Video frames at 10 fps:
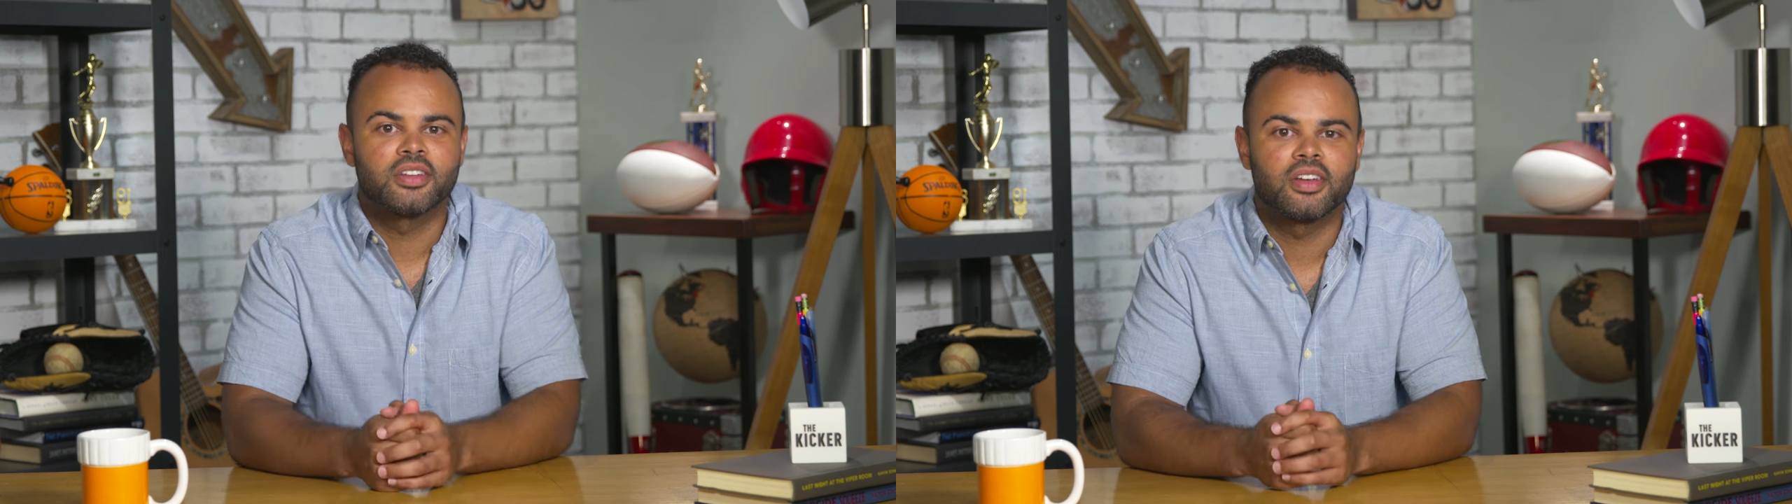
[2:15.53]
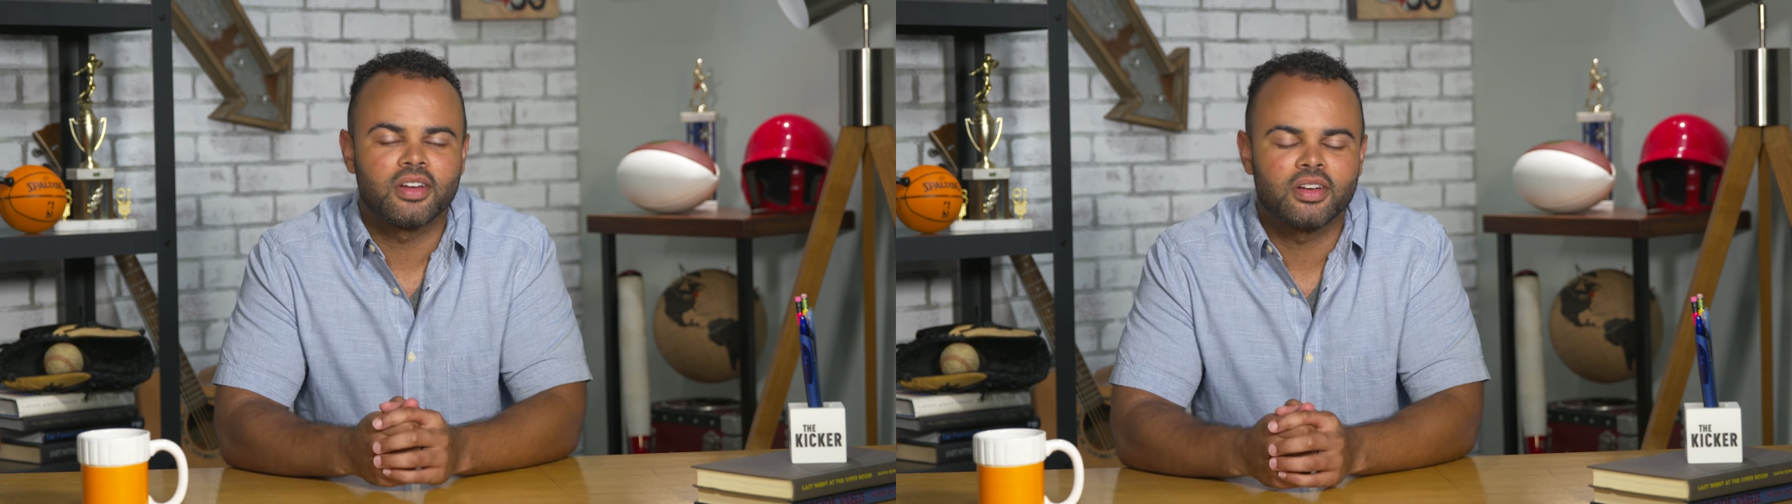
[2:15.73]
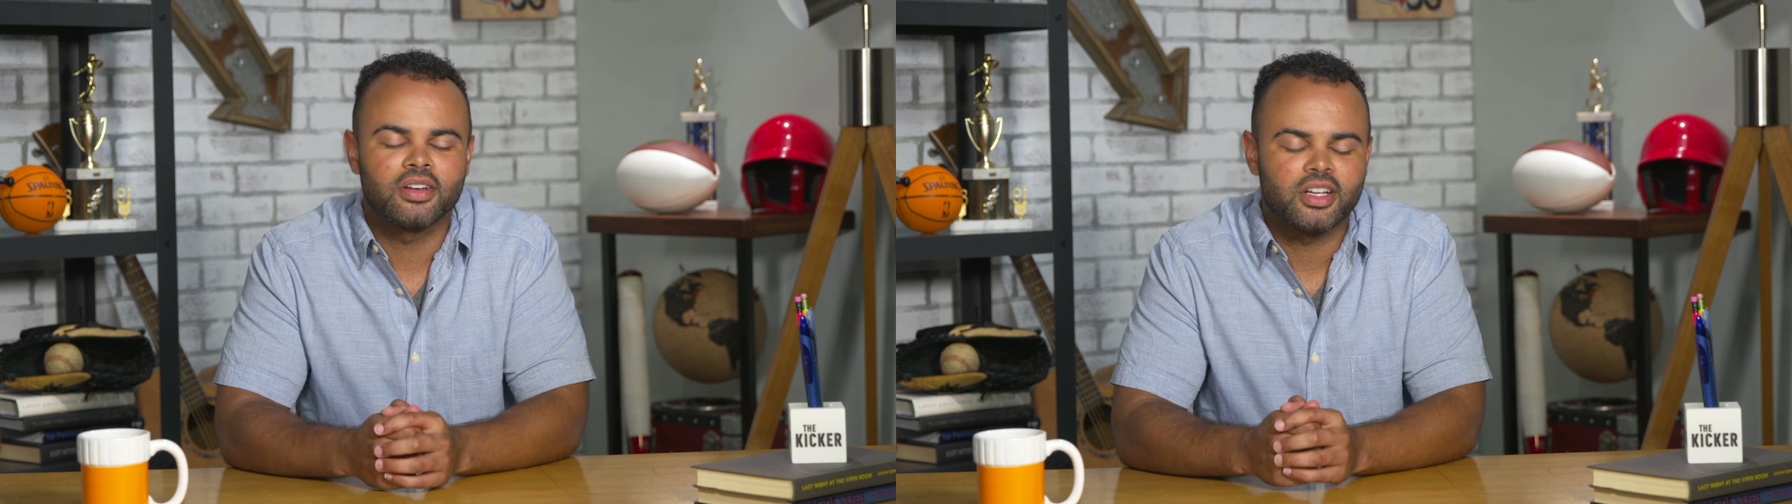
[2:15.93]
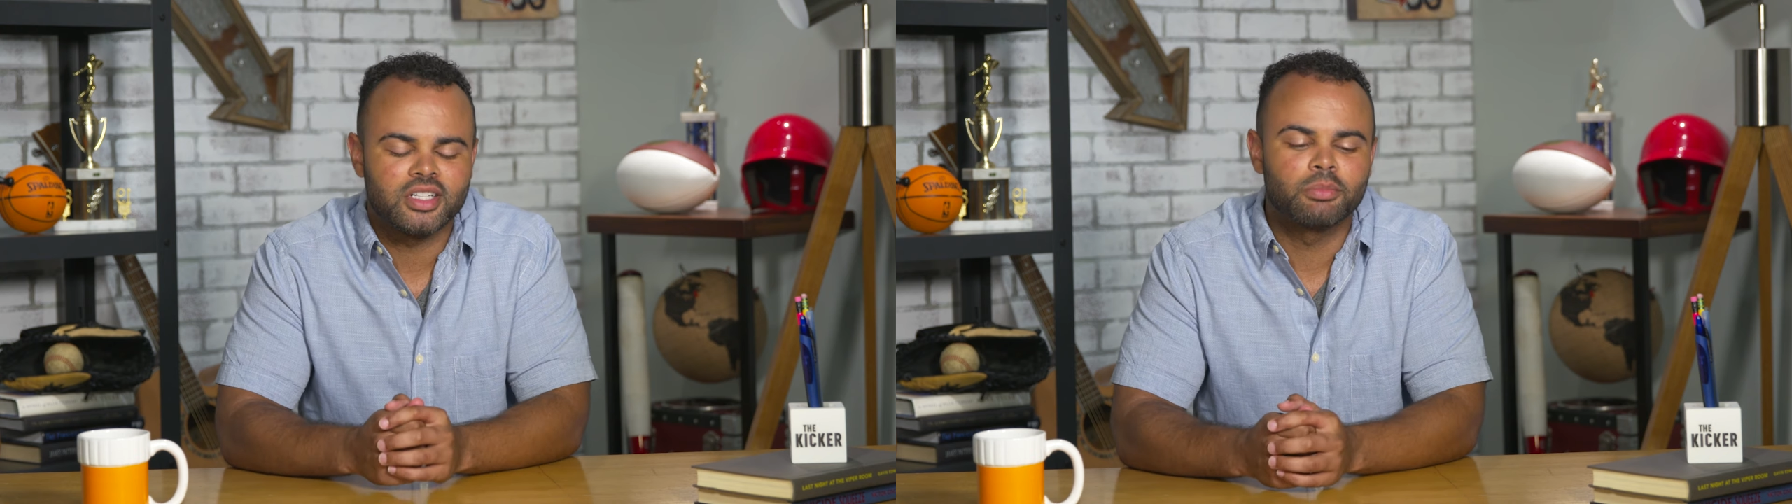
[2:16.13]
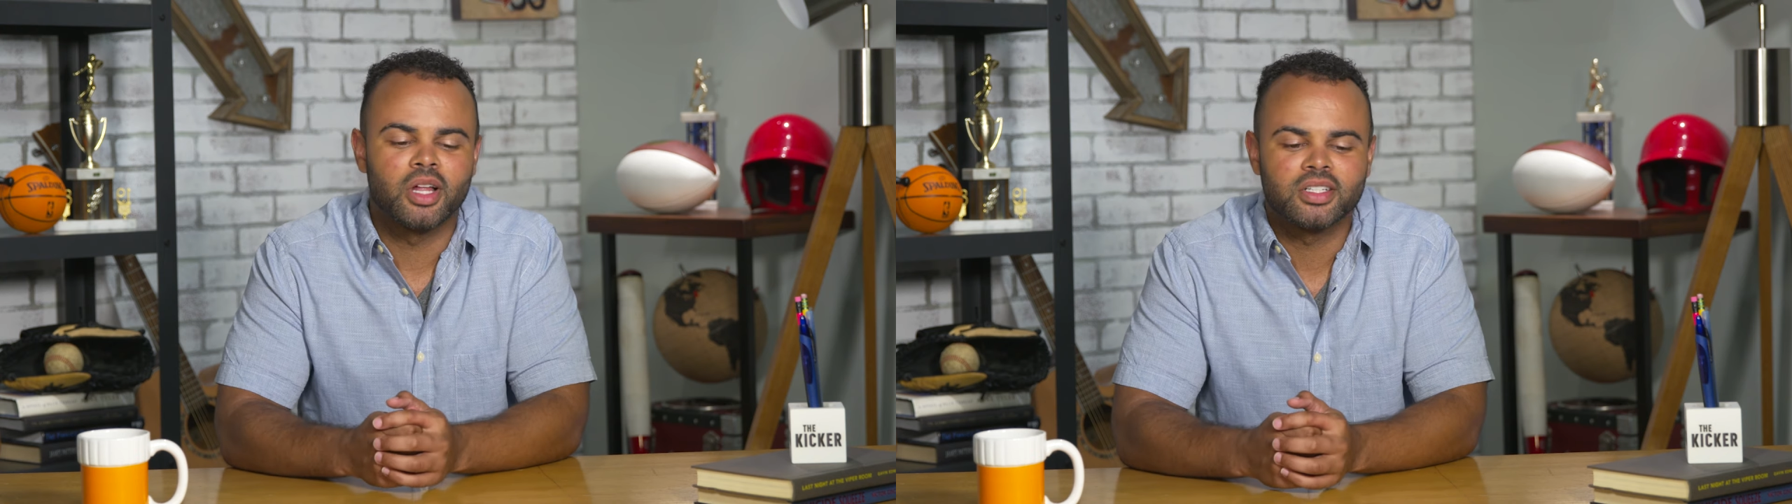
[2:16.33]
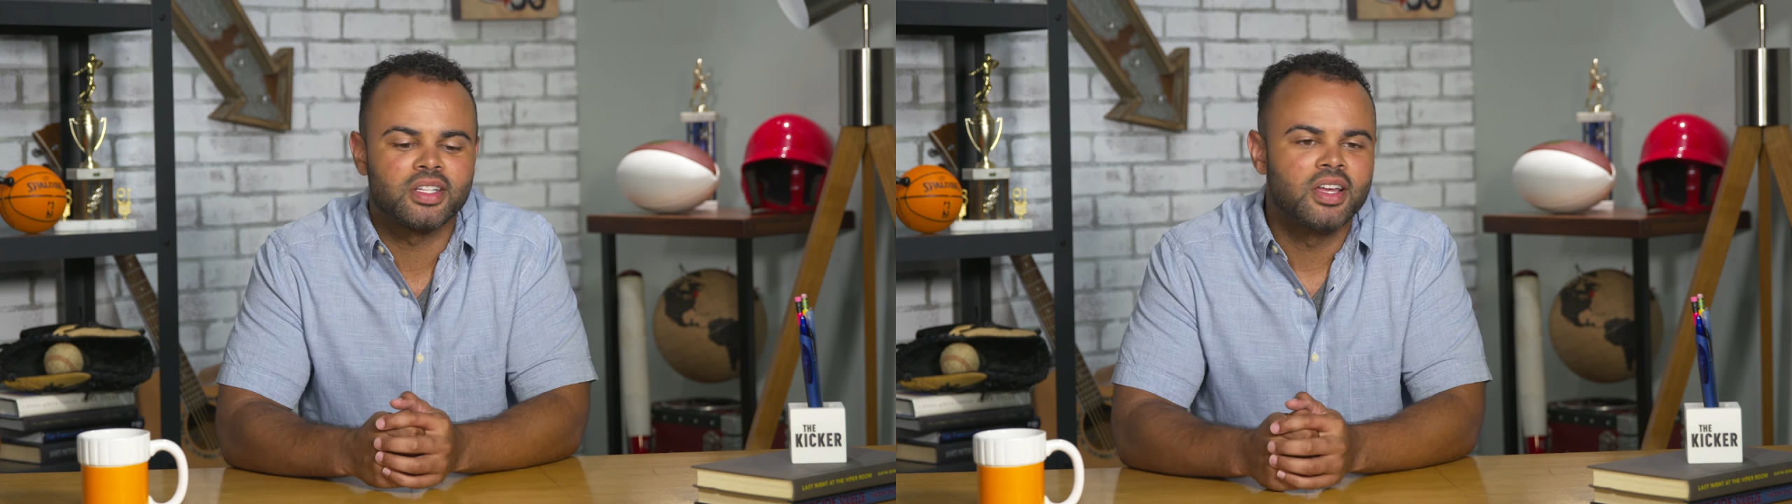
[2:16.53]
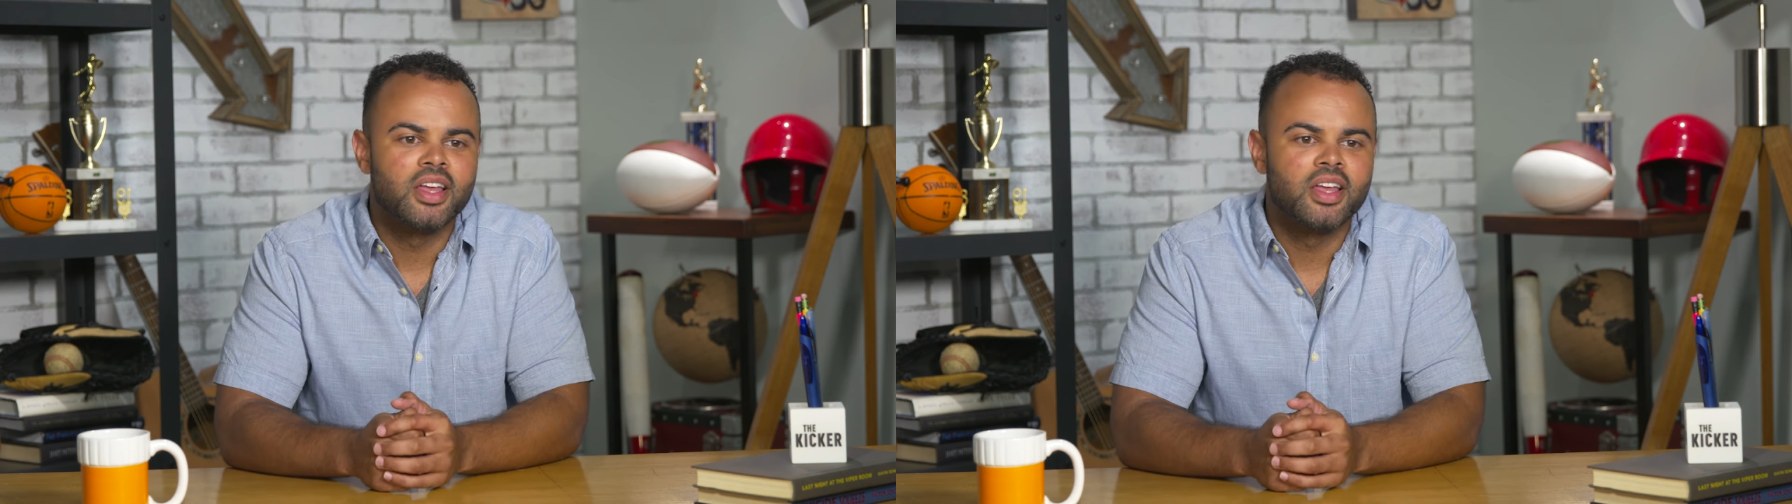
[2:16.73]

uh, hashtag blessed,